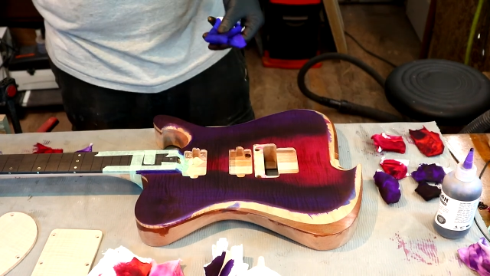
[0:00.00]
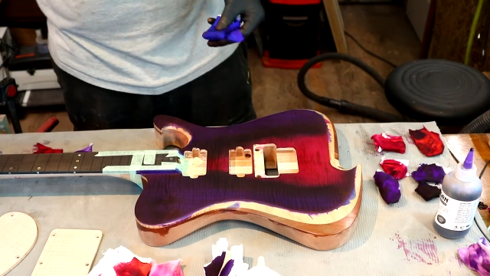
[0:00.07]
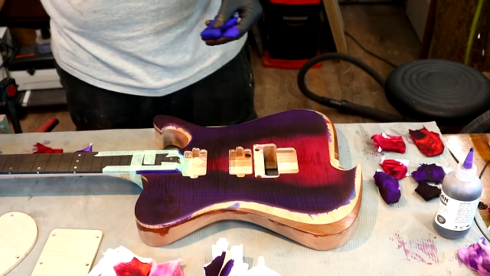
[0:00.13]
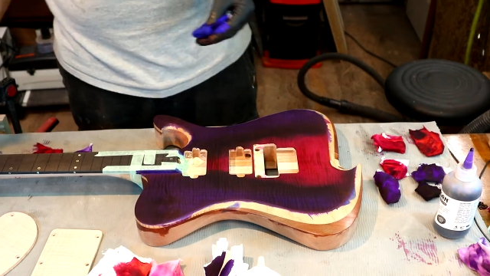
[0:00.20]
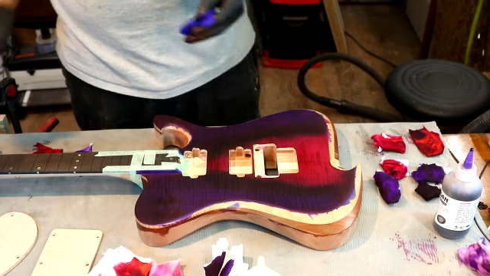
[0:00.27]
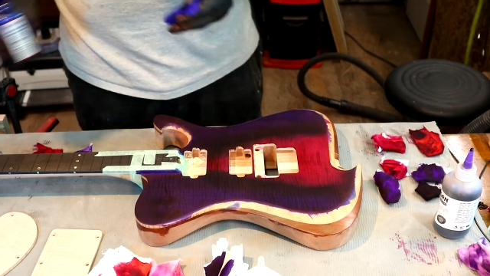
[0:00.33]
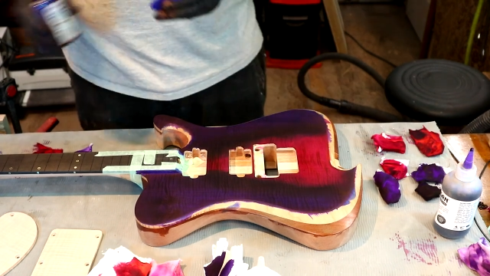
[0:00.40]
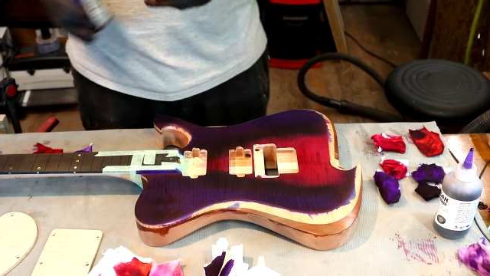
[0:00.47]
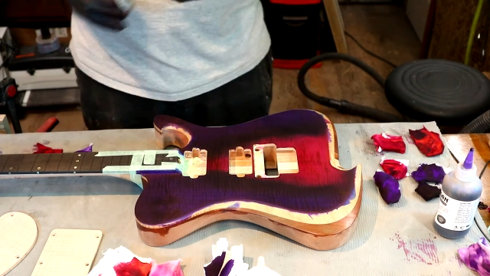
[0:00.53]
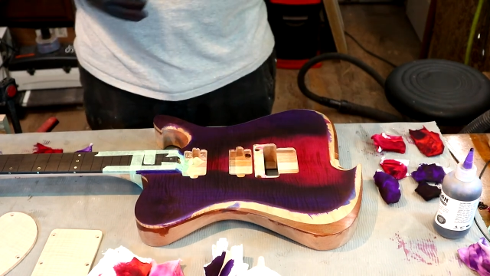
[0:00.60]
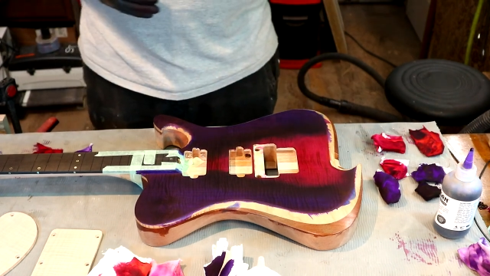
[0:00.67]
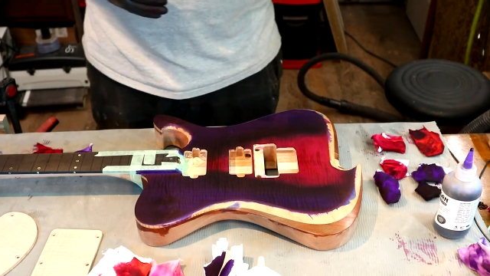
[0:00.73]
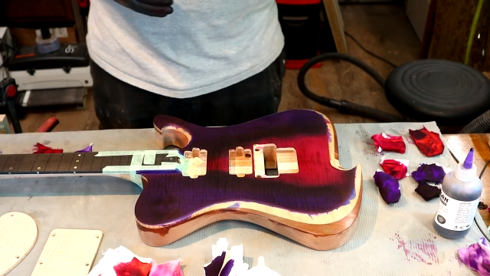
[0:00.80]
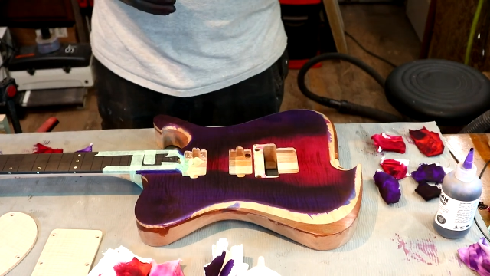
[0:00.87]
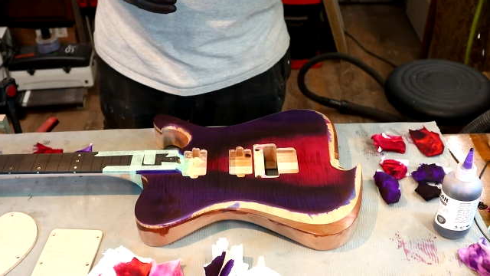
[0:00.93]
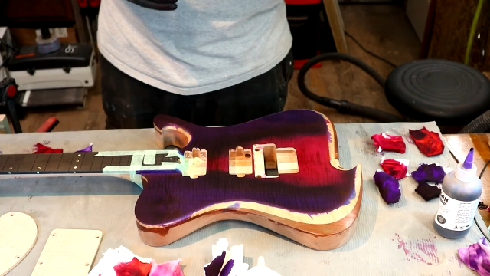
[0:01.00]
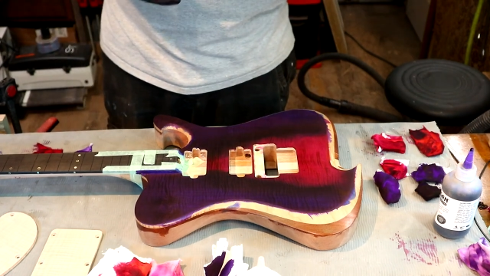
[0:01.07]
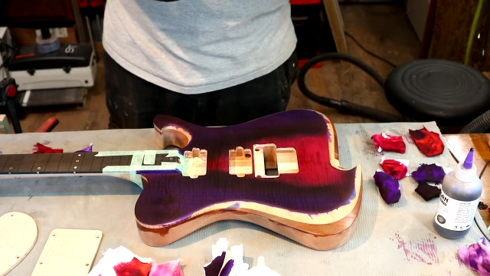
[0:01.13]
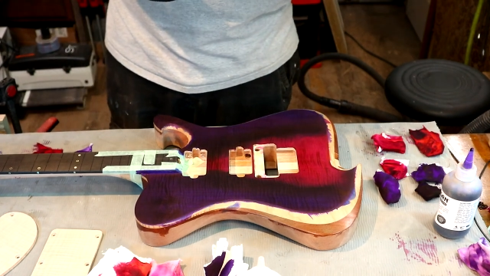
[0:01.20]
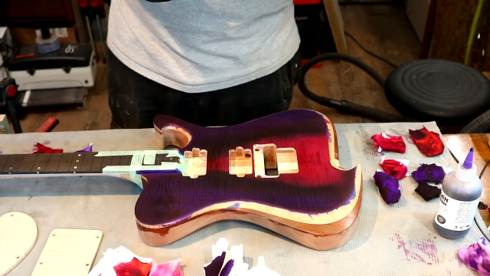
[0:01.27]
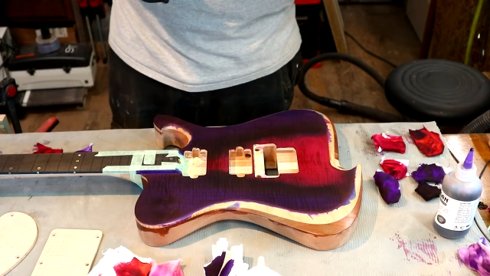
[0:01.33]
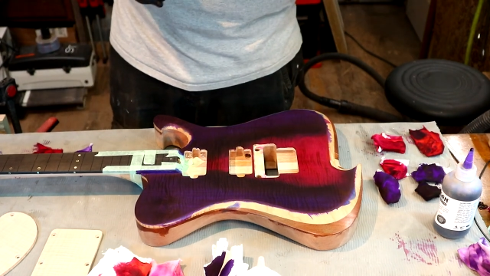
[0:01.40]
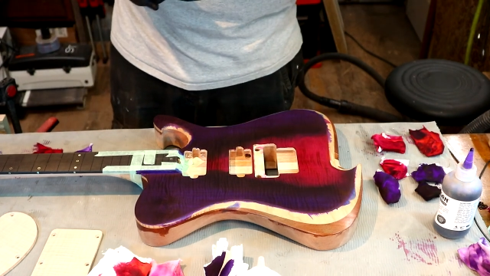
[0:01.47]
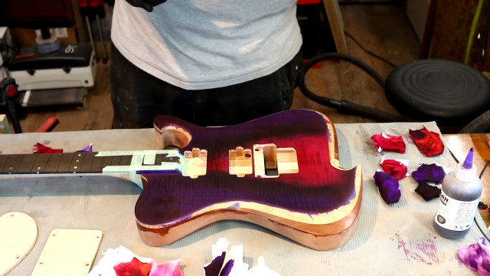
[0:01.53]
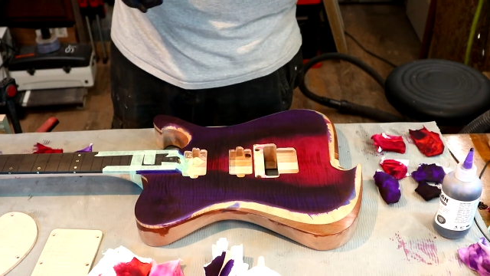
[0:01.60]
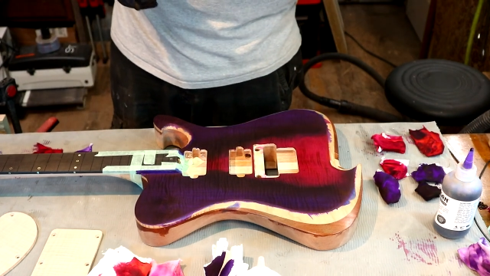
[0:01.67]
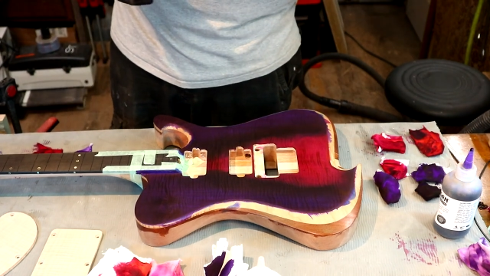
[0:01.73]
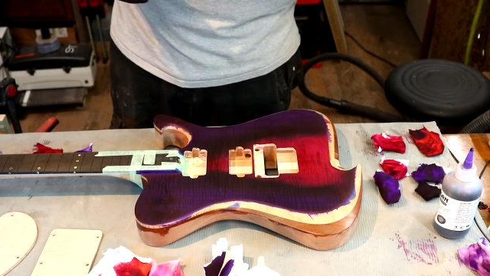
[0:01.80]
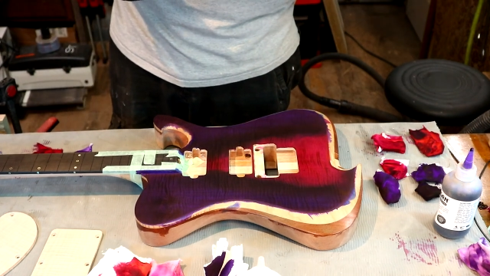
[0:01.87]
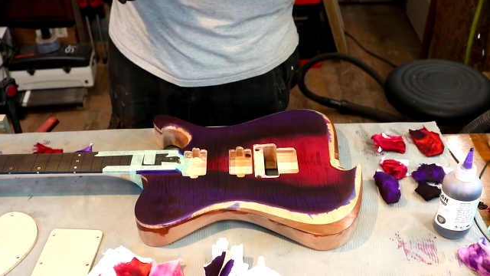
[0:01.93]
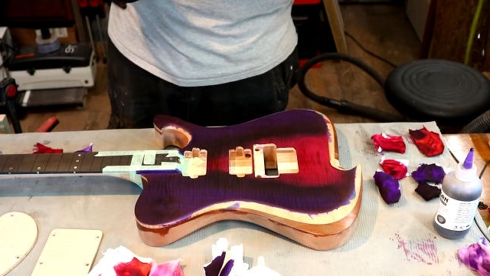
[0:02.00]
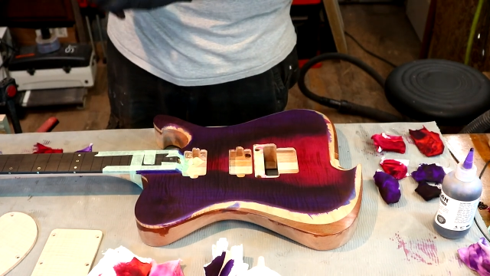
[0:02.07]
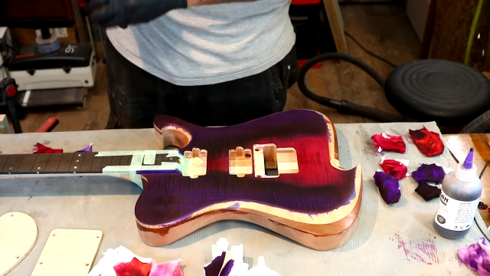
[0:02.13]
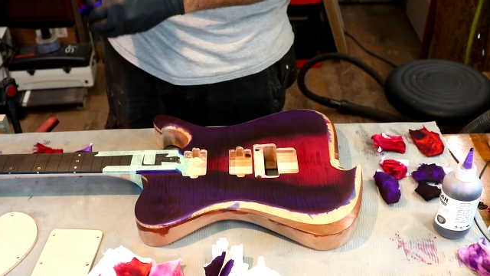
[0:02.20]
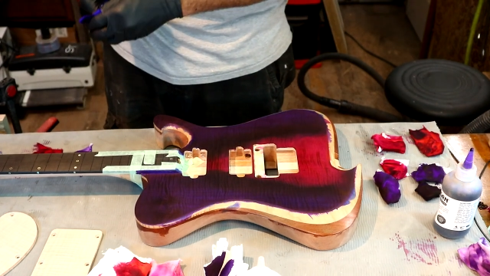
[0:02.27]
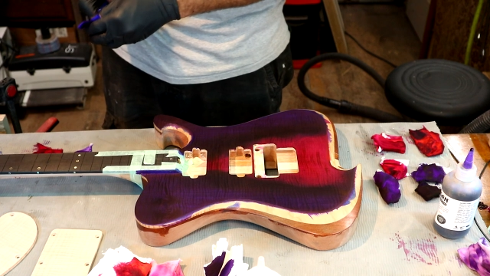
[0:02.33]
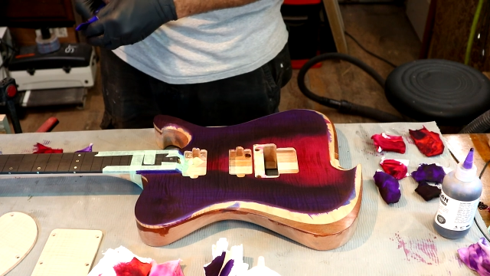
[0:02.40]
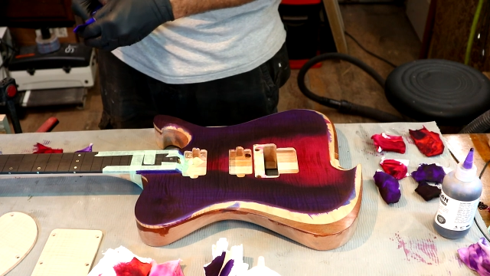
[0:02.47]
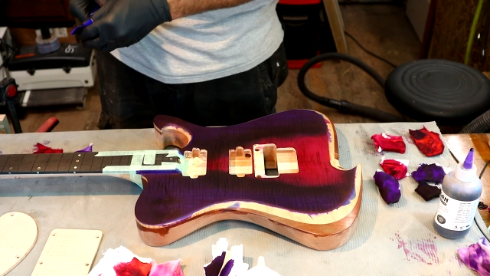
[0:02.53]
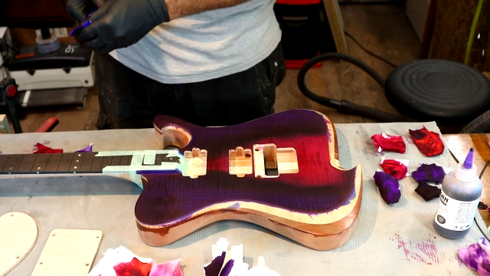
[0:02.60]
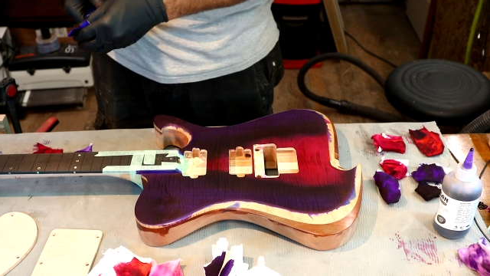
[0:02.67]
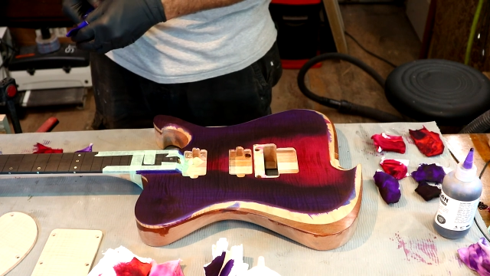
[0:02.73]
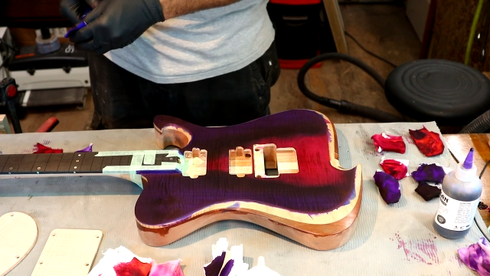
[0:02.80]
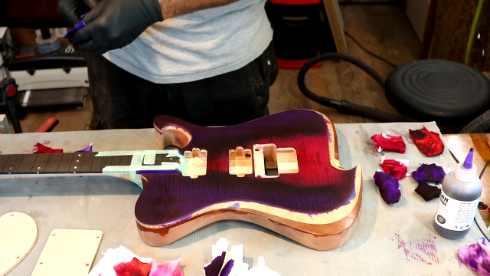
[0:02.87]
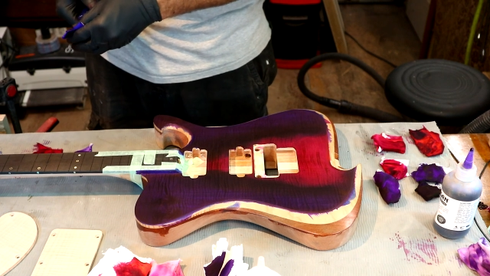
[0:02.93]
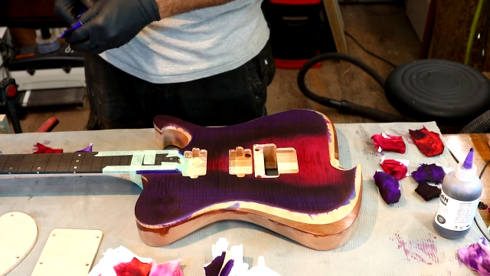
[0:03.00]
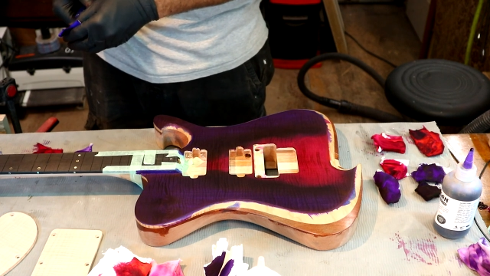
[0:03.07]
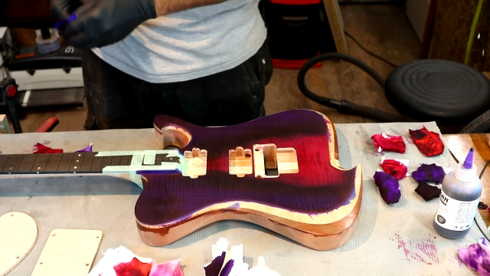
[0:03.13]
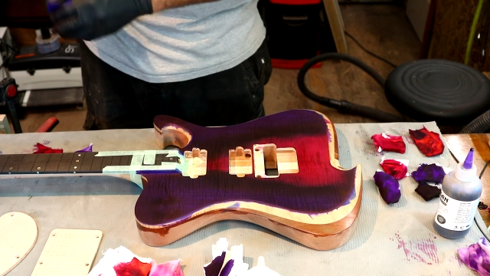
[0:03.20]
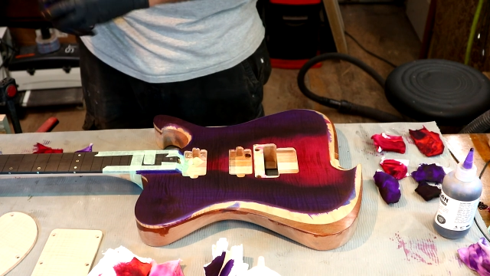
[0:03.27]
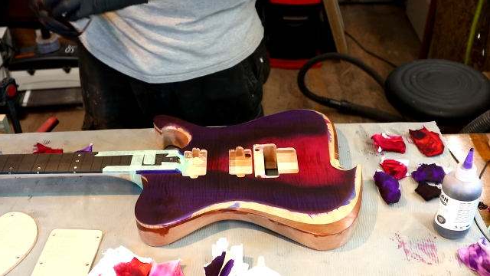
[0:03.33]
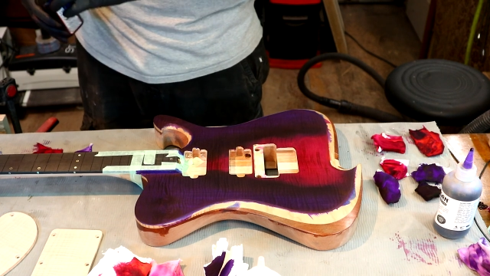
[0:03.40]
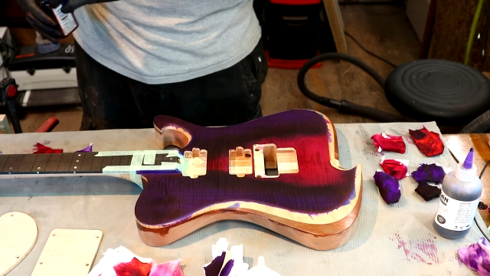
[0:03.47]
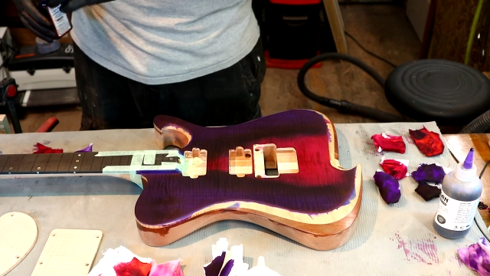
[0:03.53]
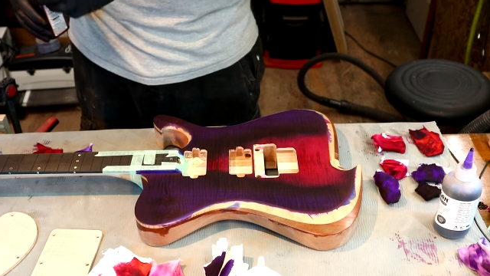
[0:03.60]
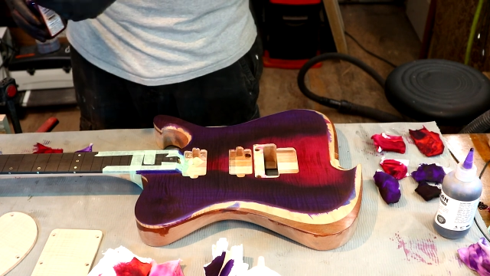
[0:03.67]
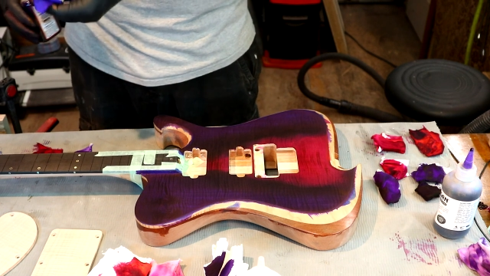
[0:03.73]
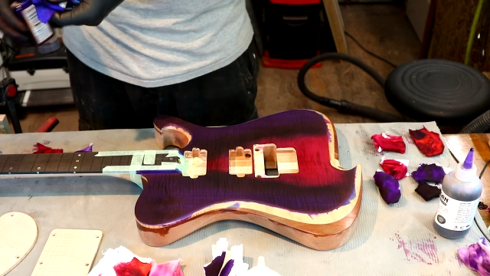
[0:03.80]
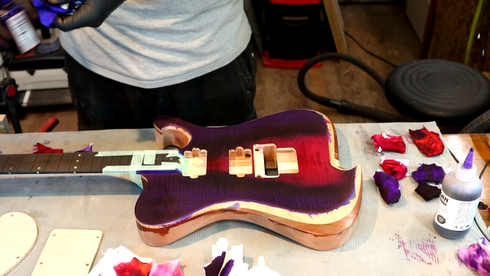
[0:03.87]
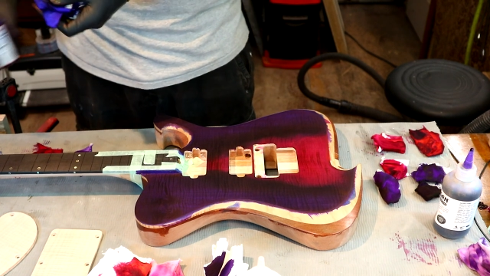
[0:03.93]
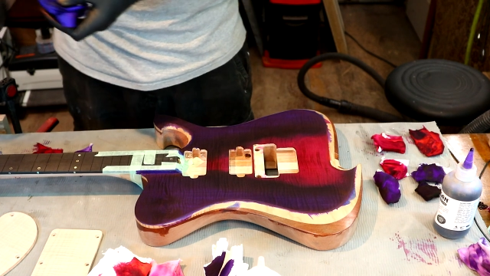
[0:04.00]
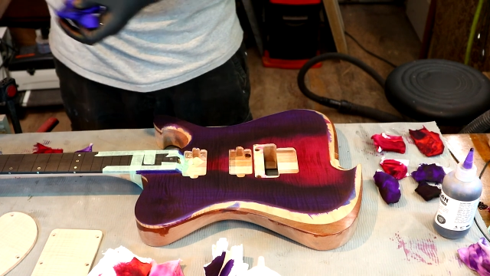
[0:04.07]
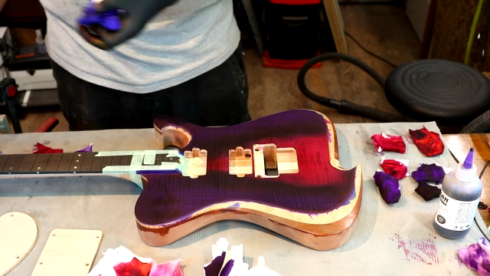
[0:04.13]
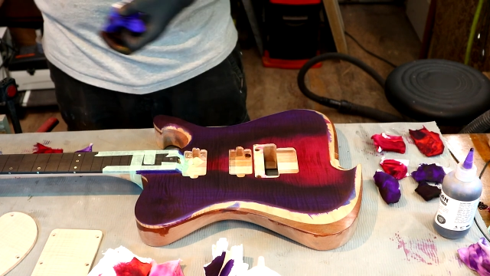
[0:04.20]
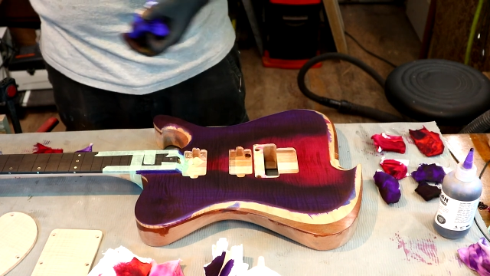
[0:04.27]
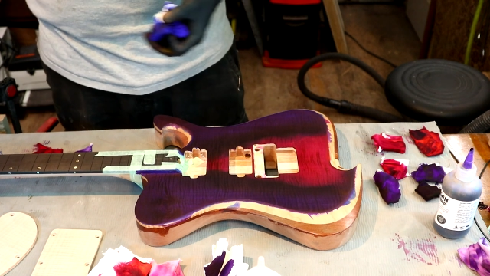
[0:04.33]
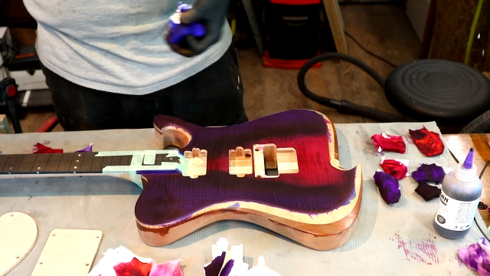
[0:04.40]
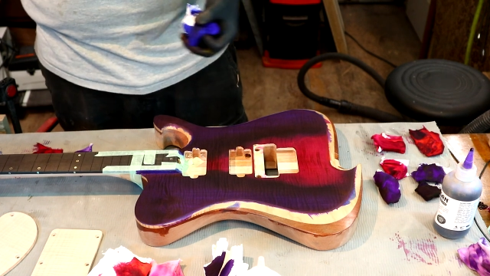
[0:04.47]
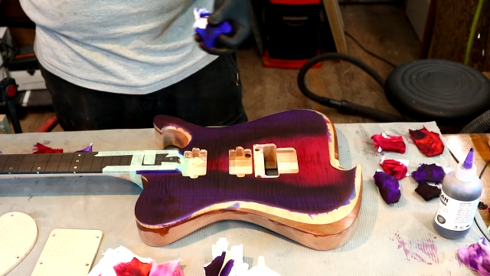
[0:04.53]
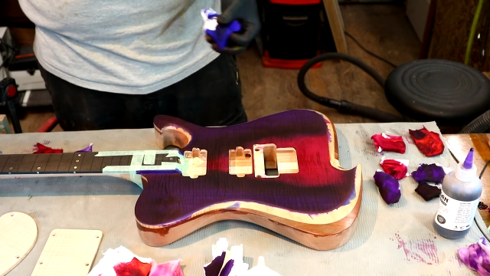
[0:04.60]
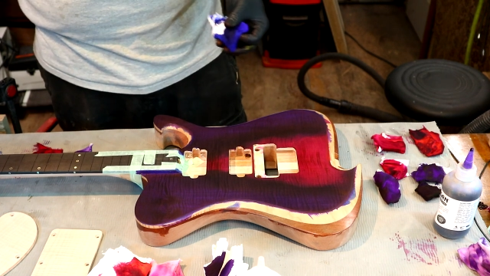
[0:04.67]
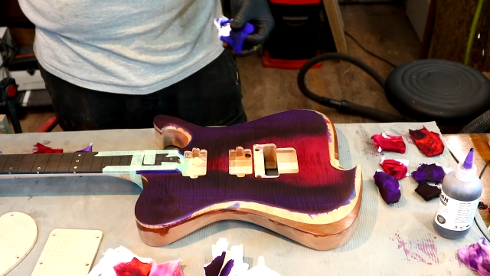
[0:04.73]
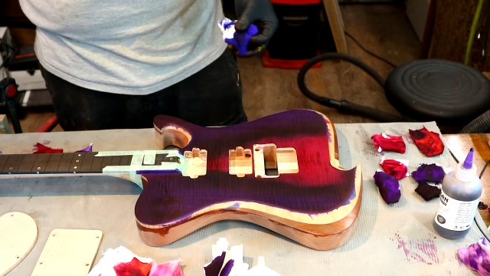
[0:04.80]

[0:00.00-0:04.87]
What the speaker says: Nobody's mouth can be seen.